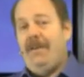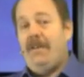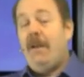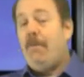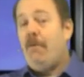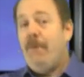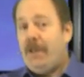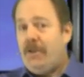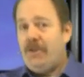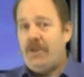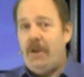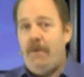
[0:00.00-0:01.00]
Deborah
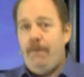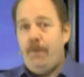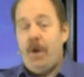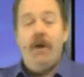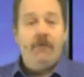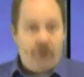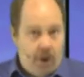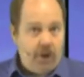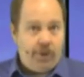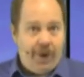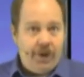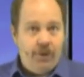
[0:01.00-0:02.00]
Mickelson of
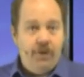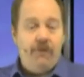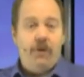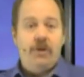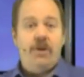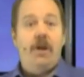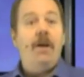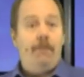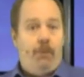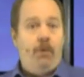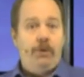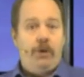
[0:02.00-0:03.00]
Colorado University at
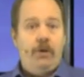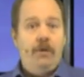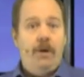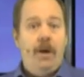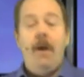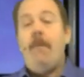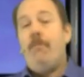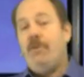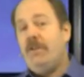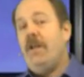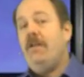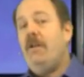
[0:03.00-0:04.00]
Boulder
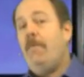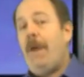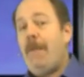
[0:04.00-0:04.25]
presented a